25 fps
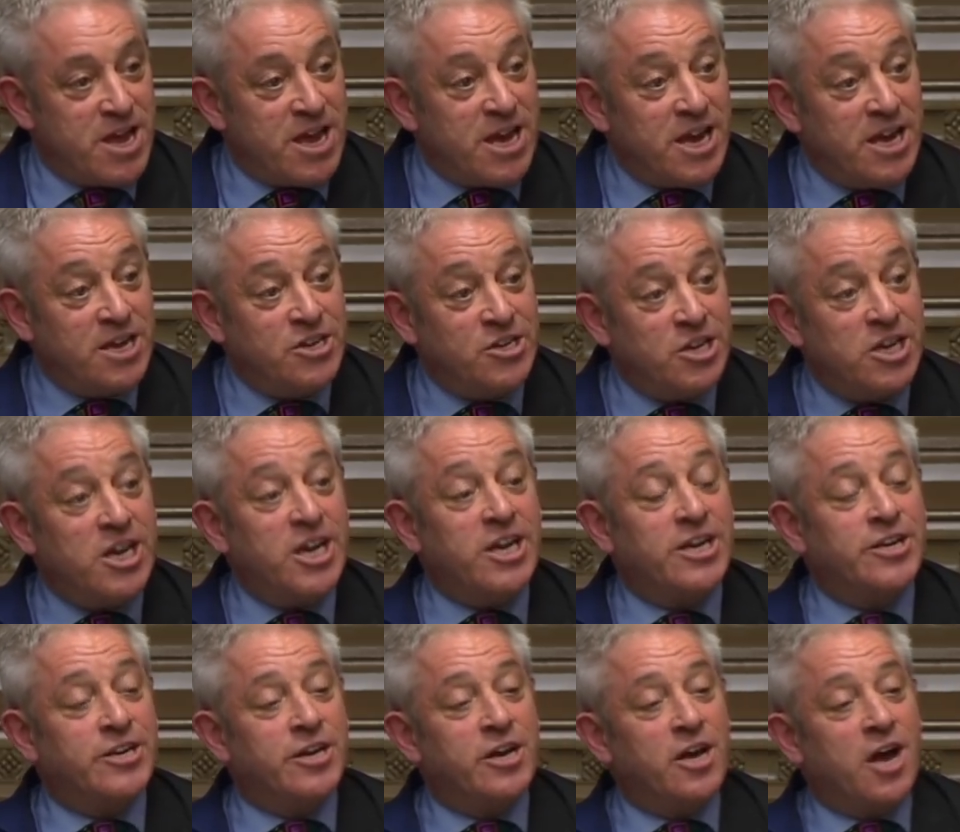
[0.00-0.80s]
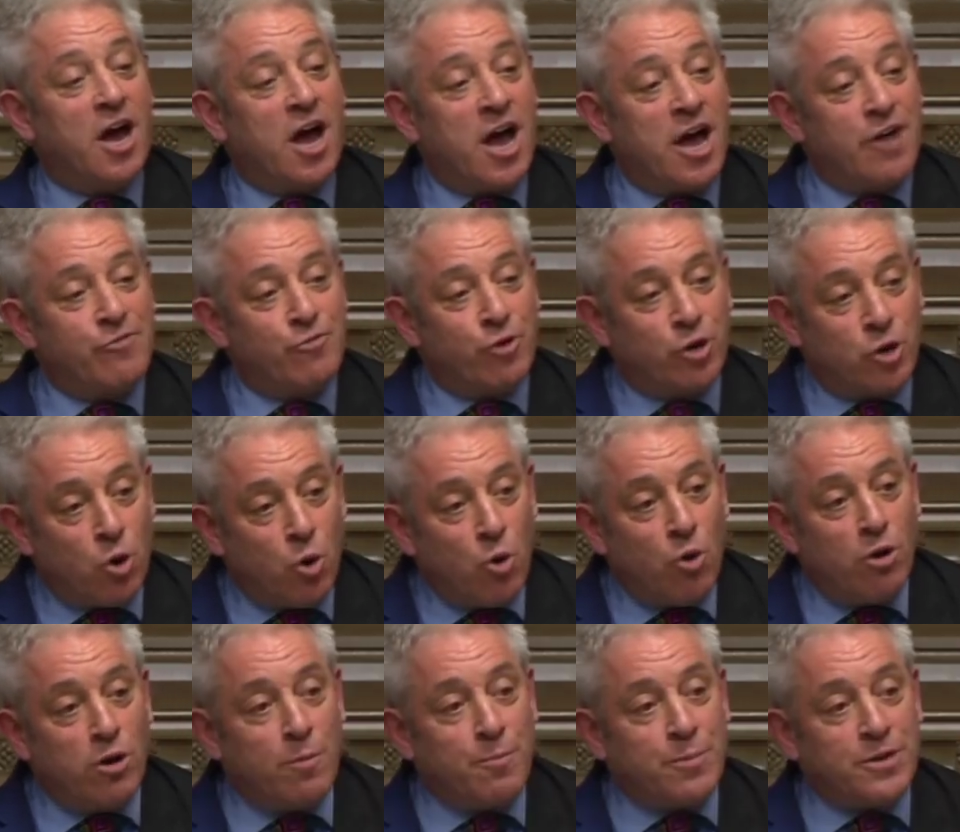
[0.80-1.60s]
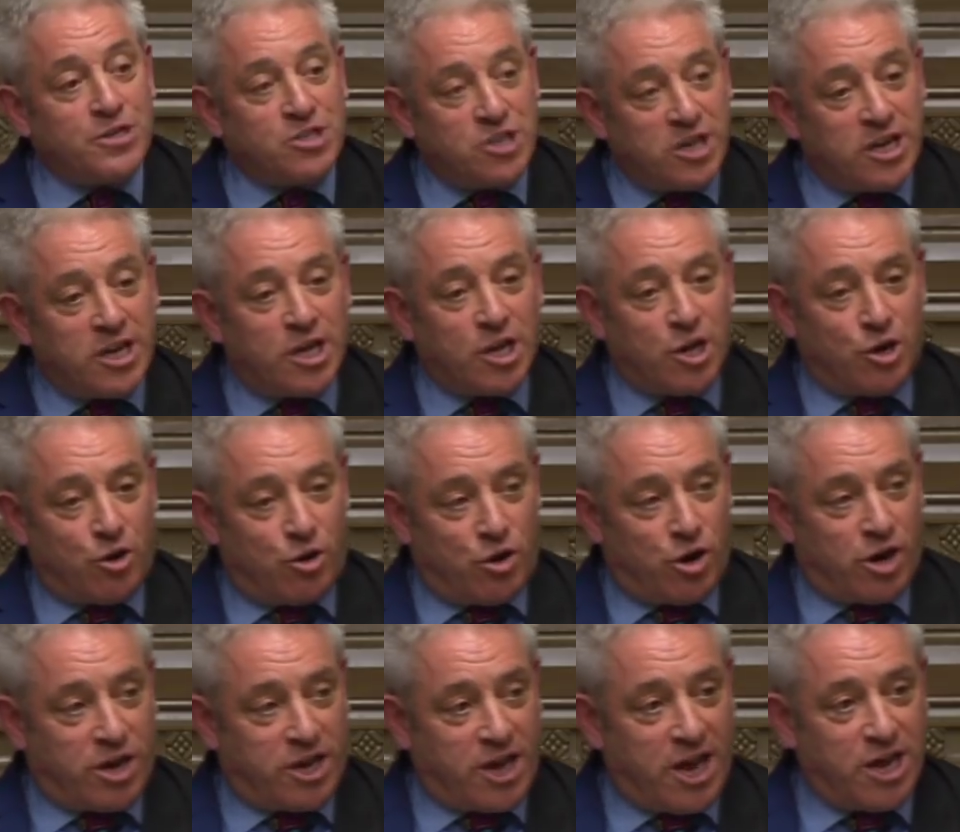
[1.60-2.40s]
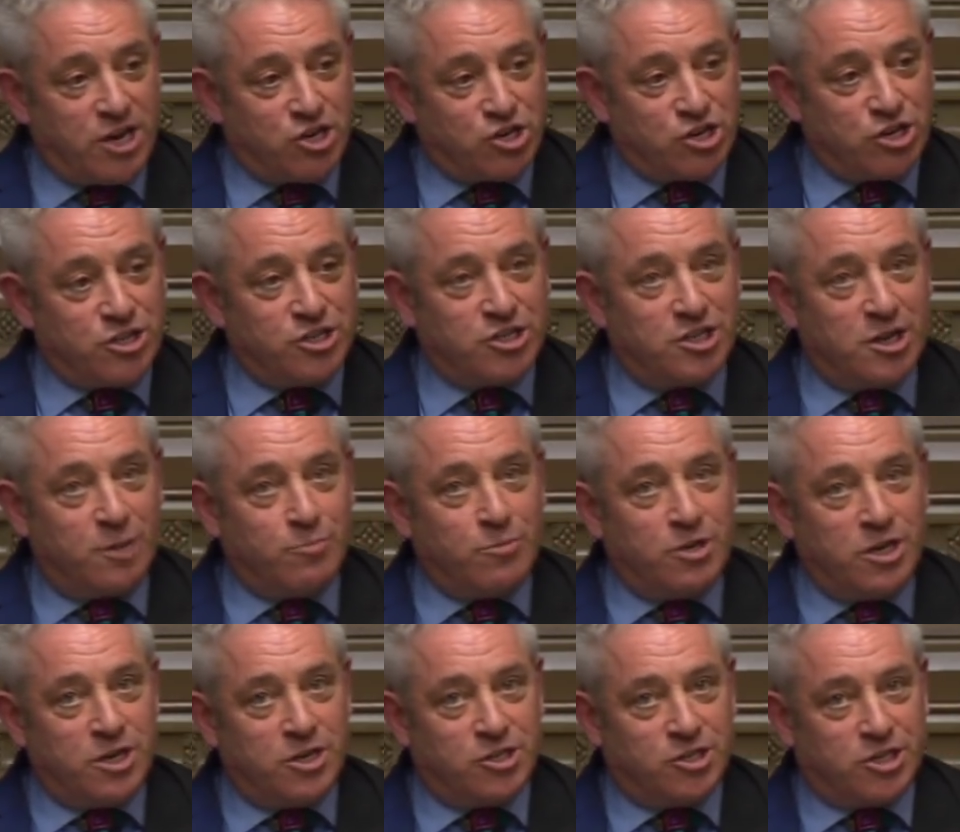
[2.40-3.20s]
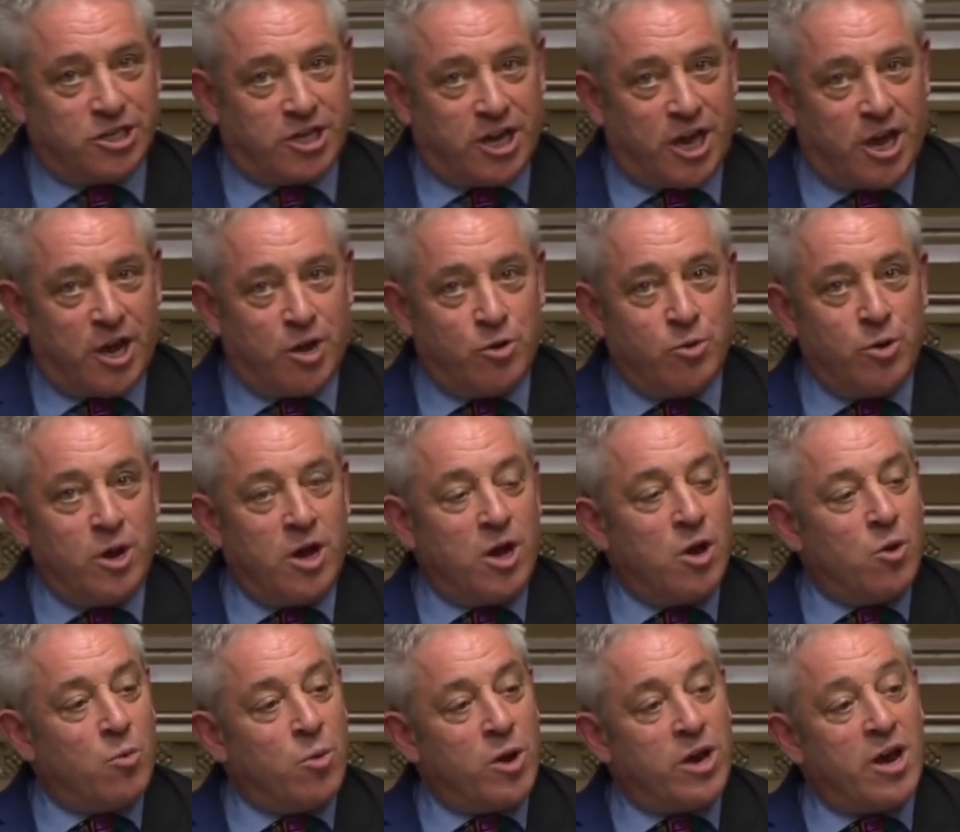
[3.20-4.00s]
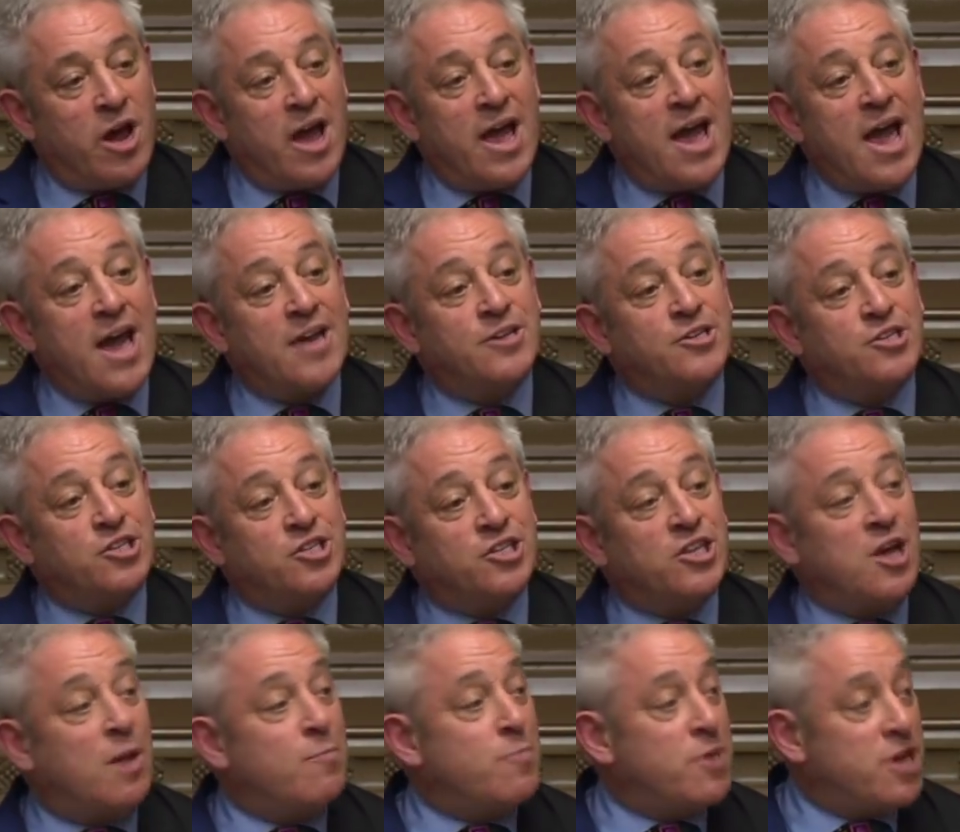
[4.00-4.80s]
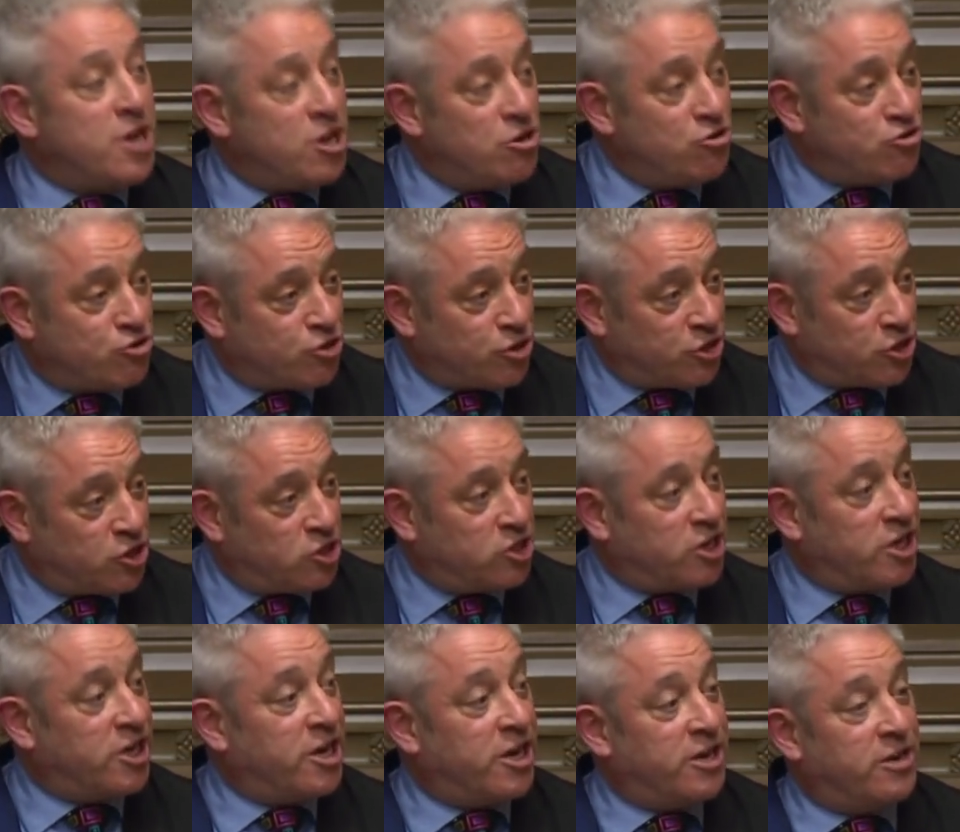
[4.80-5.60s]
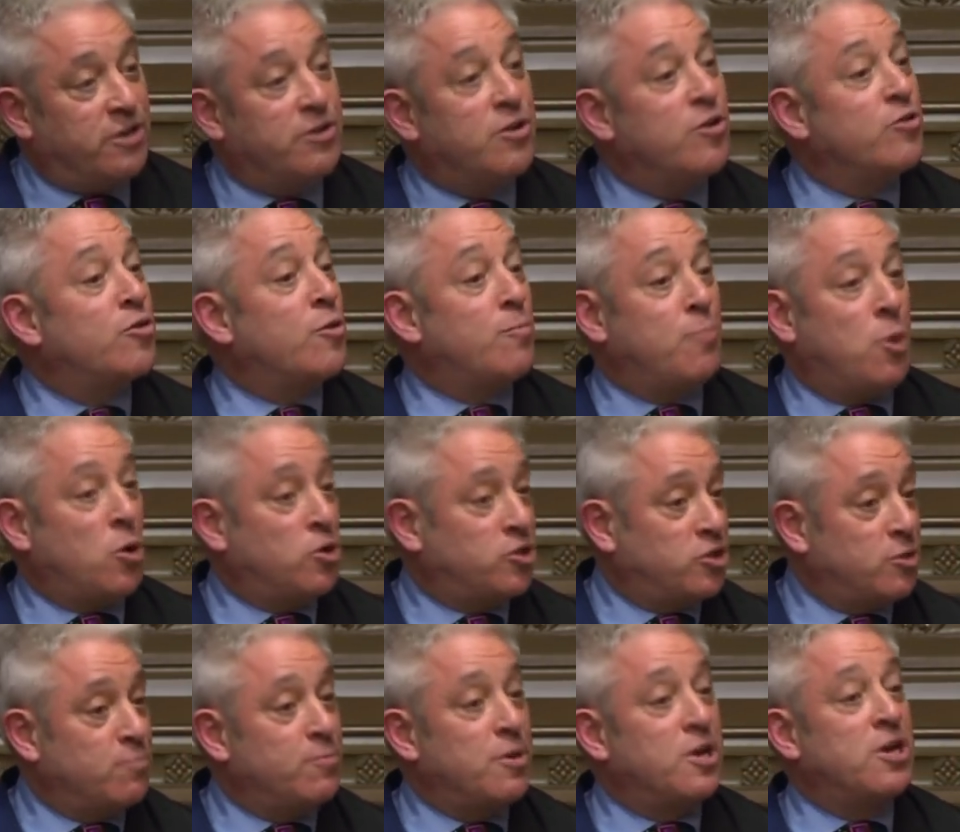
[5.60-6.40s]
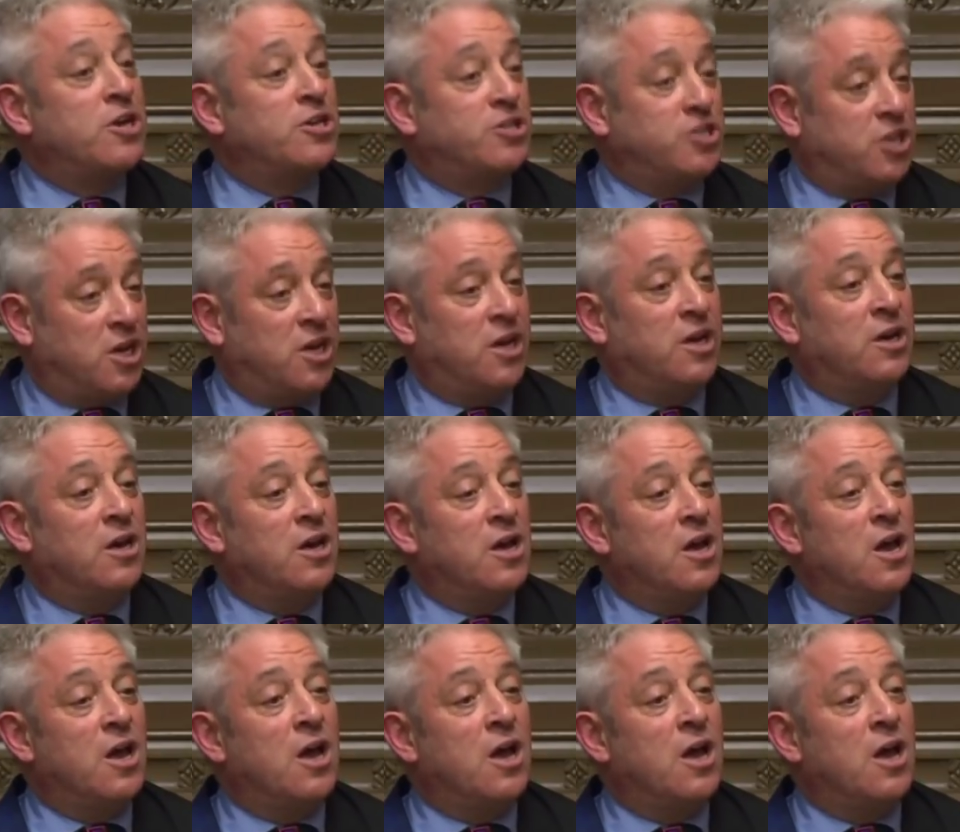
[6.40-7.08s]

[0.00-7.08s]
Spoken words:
Indeed, I recall a particular occasion some years ago when I had some interest in the possibility